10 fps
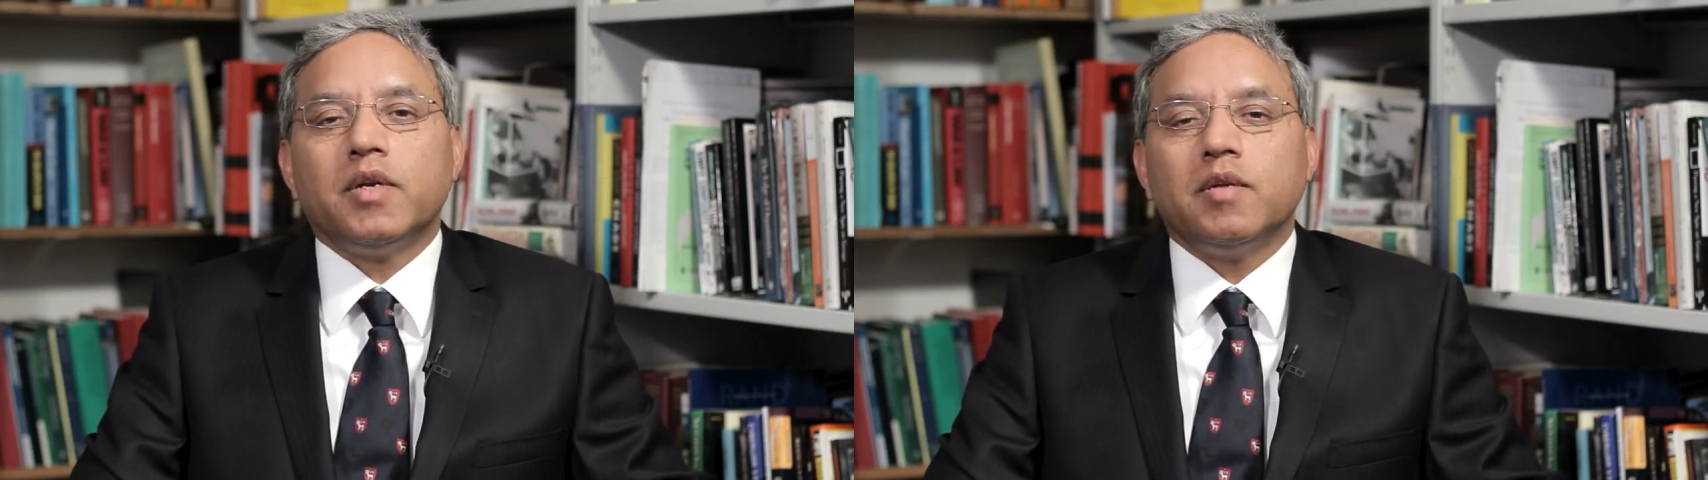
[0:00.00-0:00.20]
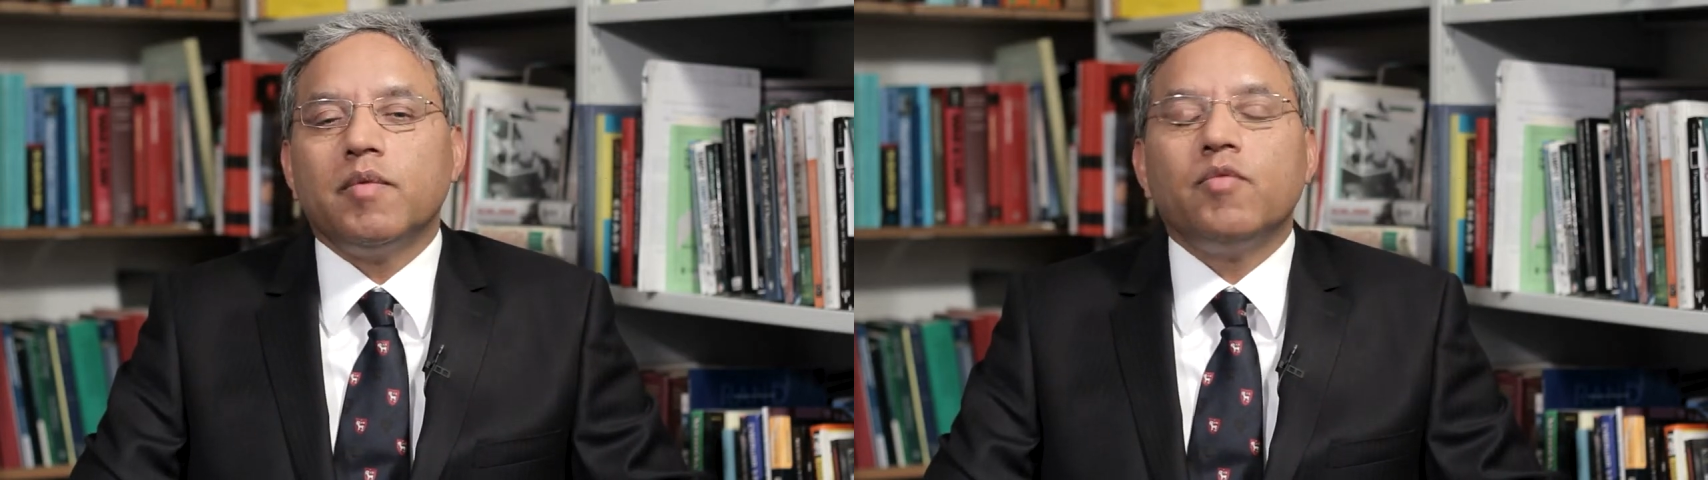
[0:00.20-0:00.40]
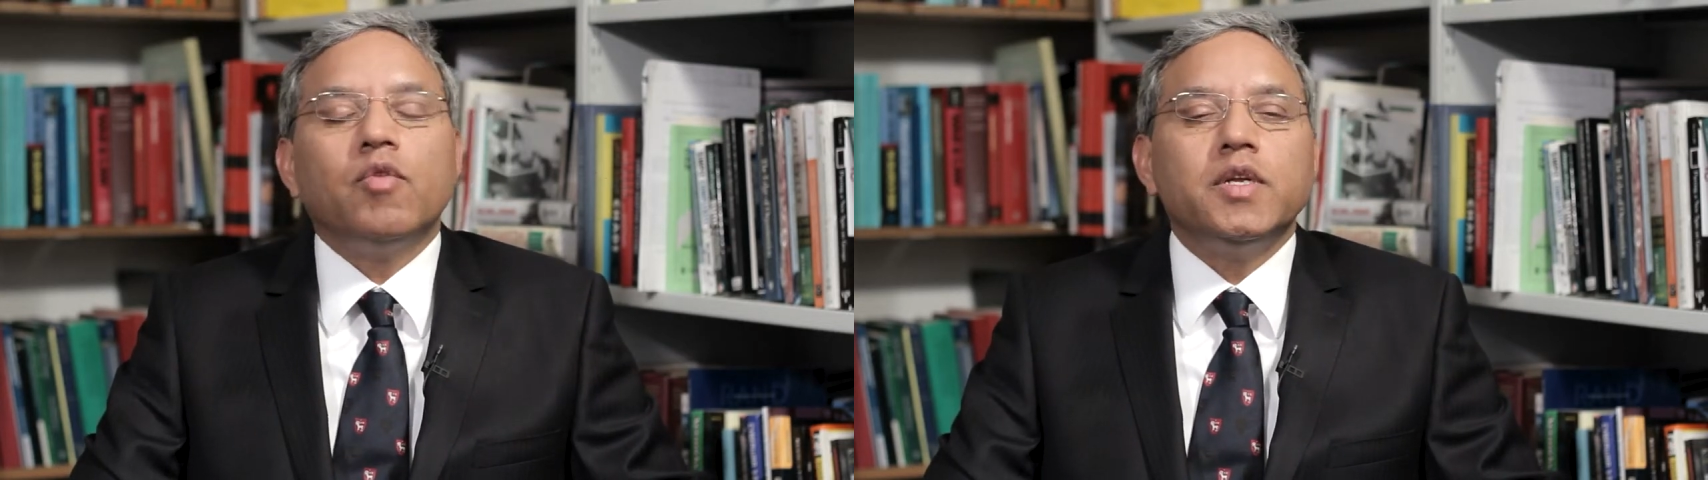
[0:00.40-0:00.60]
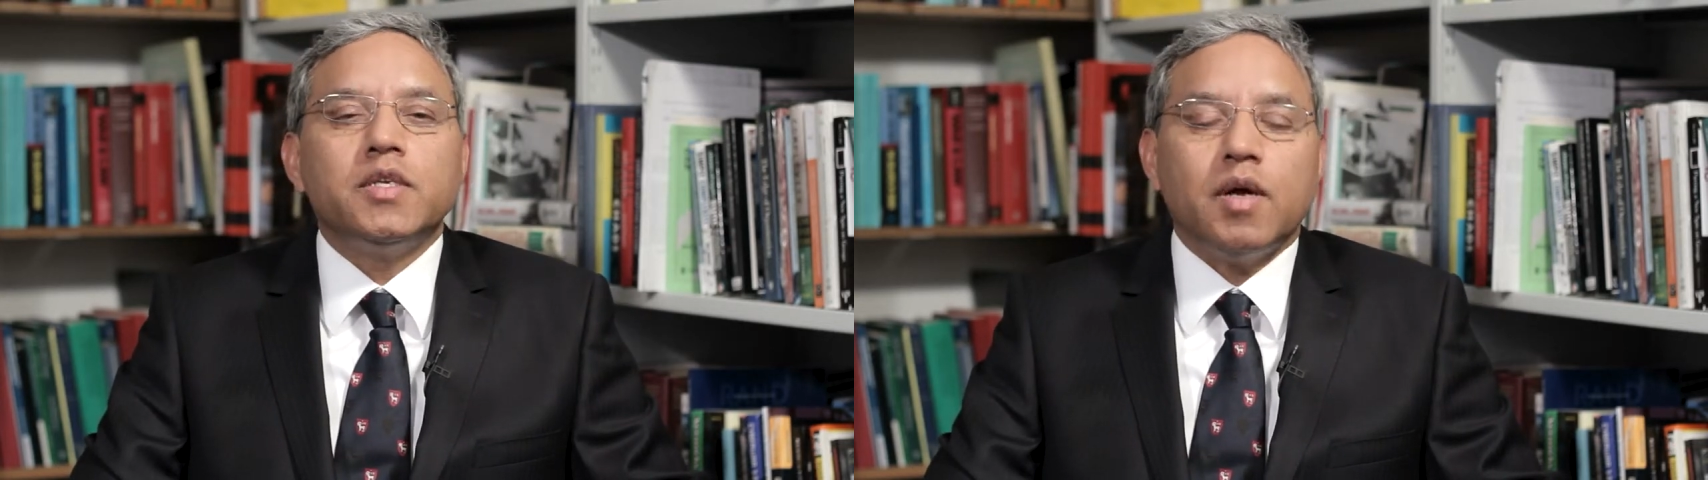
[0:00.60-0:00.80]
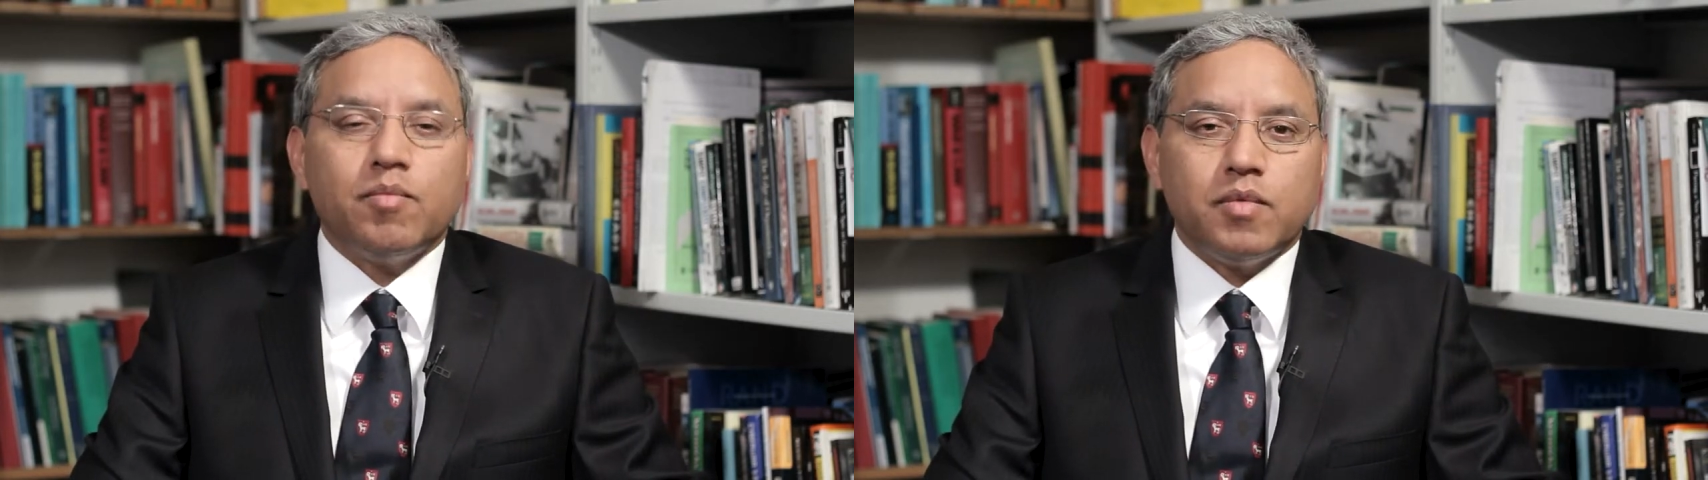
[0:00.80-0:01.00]
treatment, full
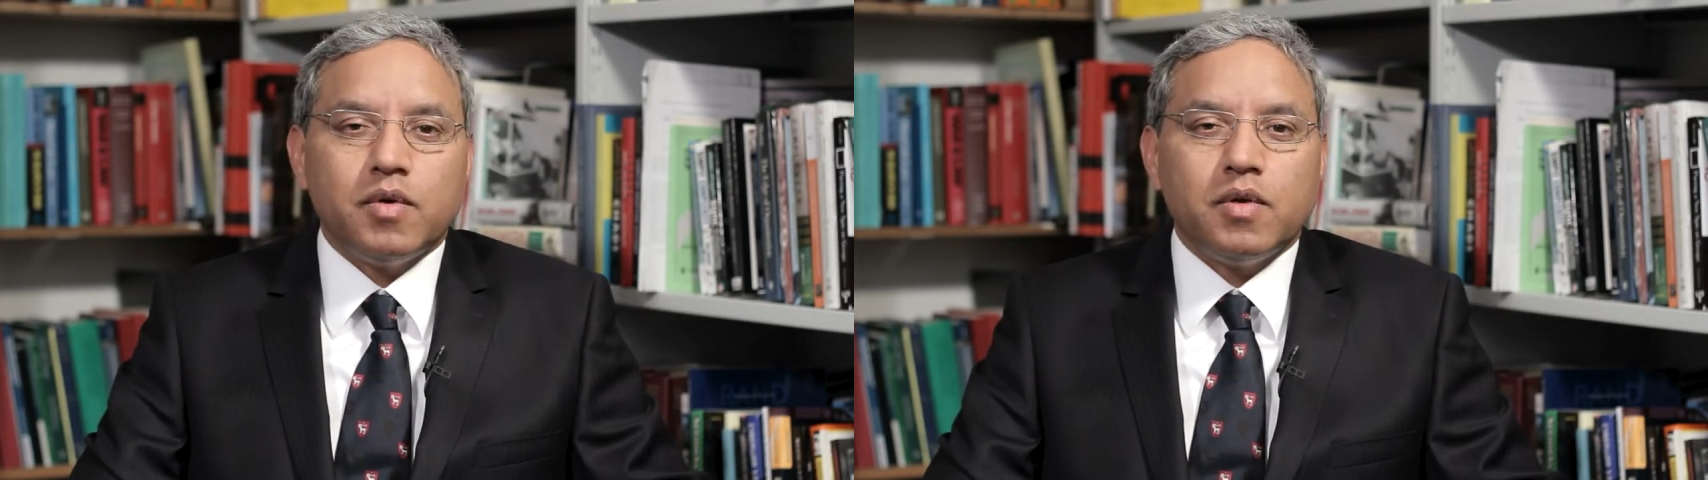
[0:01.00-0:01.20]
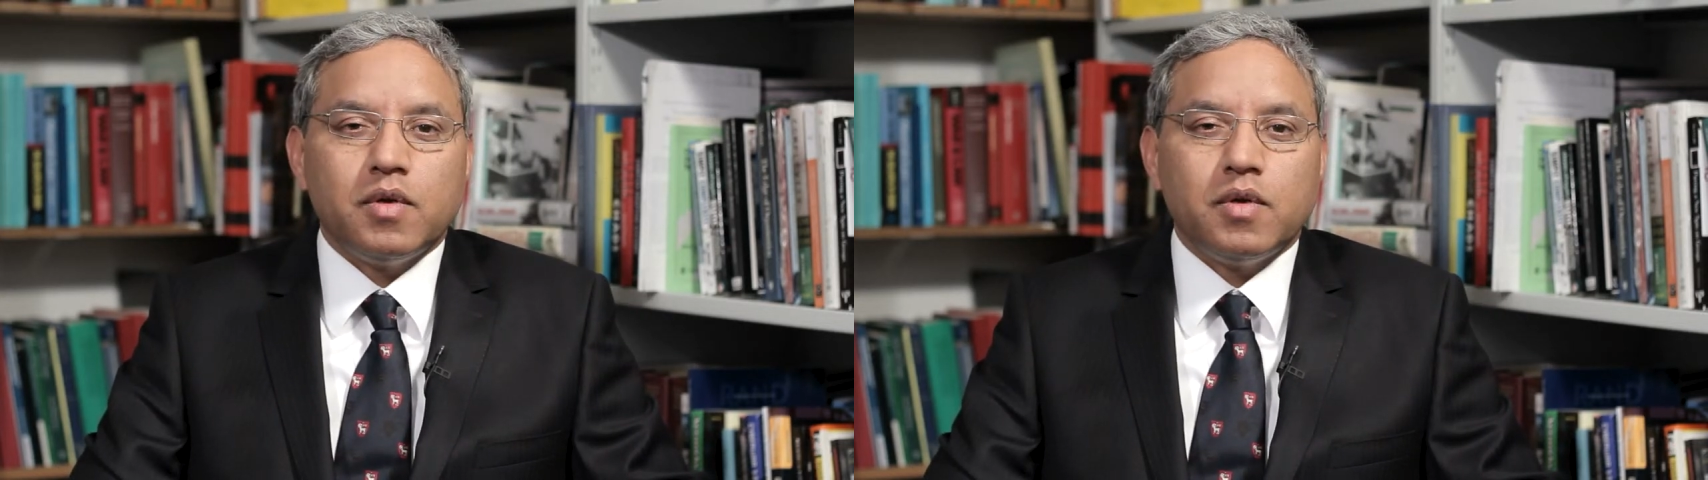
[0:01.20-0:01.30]
stop.